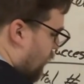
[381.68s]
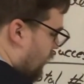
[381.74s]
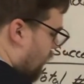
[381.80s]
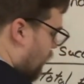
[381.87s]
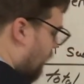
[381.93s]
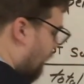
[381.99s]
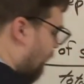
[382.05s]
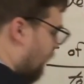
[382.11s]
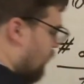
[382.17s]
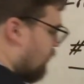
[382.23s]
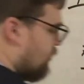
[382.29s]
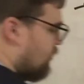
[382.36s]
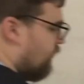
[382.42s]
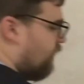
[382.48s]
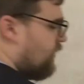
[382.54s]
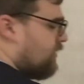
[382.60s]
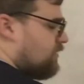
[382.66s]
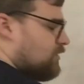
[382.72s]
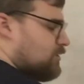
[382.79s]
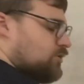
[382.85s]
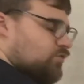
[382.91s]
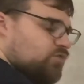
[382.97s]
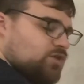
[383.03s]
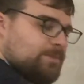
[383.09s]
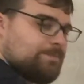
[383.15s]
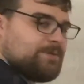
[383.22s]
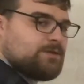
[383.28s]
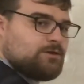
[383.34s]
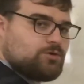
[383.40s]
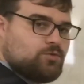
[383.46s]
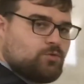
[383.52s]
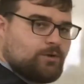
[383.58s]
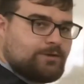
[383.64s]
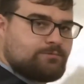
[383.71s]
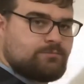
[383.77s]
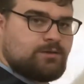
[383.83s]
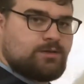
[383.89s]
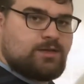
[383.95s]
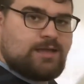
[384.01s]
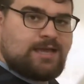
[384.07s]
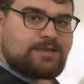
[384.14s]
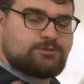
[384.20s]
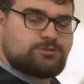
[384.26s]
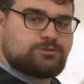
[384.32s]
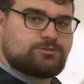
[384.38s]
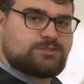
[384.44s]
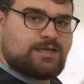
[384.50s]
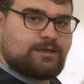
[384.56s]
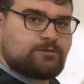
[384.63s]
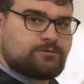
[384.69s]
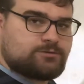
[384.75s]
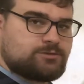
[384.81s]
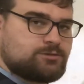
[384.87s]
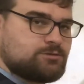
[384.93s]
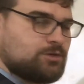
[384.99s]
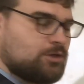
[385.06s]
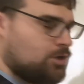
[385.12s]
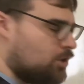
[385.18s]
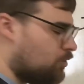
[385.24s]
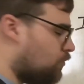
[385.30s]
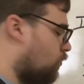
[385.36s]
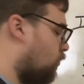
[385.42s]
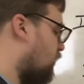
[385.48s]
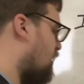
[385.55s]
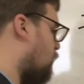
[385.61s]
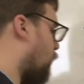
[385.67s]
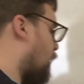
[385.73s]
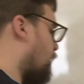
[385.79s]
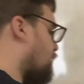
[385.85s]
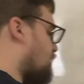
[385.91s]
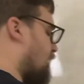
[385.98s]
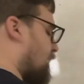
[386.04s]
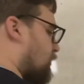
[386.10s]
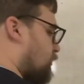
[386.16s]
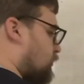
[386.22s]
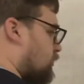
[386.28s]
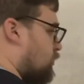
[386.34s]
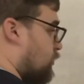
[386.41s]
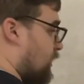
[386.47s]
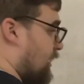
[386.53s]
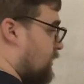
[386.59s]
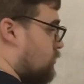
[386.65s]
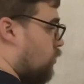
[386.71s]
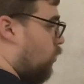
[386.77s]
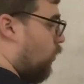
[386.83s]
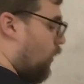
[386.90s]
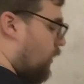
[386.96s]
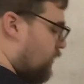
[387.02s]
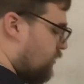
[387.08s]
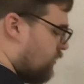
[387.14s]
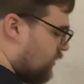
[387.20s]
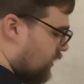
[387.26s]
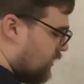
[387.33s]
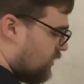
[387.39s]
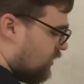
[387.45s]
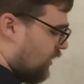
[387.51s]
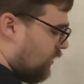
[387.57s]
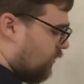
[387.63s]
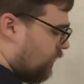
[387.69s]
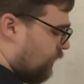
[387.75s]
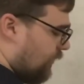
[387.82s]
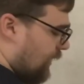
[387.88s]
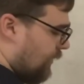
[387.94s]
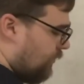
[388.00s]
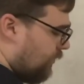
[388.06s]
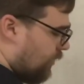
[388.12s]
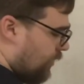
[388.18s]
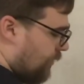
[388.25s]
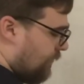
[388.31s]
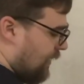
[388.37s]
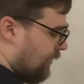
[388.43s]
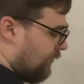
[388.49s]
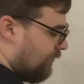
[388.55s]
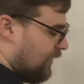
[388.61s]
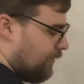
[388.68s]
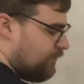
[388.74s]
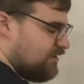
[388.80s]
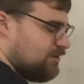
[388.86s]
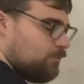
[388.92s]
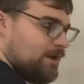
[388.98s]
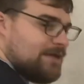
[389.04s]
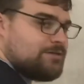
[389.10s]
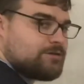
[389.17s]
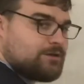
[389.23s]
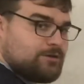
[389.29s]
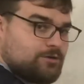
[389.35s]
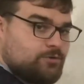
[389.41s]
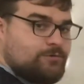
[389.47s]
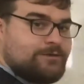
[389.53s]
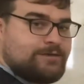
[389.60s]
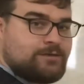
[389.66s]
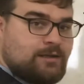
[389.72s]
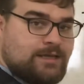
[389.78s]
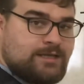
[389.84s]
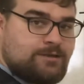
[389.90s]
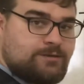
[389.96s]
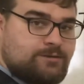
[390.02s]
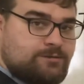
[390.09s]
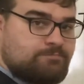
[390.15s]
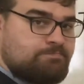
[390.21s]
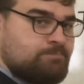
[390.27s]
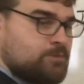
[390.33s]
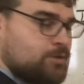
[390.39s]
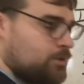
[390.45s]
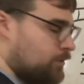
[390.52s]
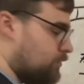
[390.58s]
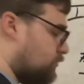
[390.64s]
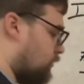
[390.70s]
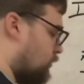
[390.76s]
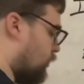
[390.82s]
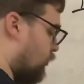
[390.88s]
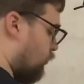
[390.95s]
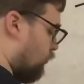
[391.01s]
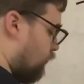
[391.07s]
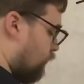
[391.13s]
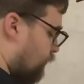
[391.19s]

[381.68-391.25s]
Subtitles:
The first event is flipping a coin, heads or tails. We want tails, so that's 1 successful outcome out of how many ways can a coin land? 2.